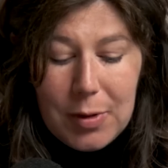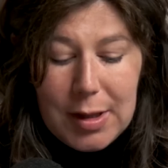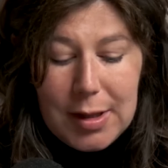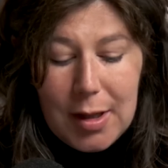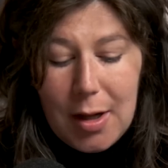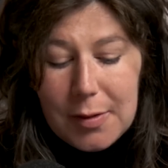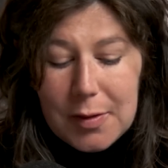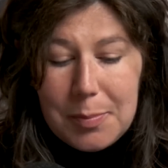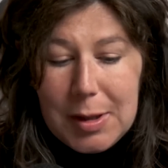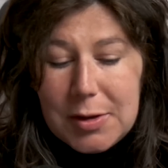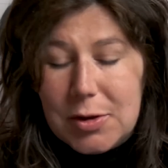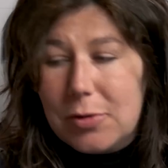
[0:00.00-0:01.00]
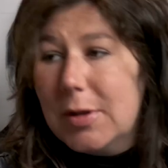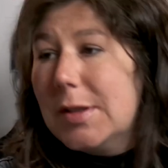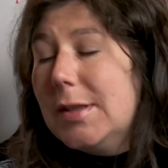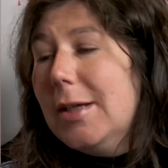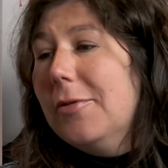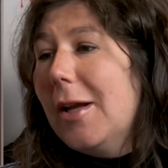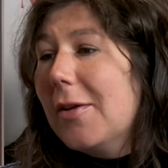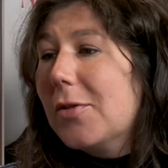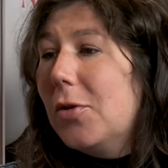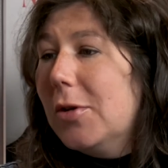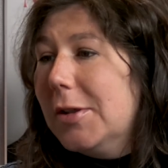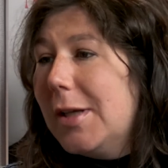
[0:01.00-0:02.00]
we speak to Chris Deeran, our
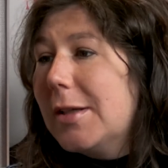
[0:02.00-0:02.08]
Scotland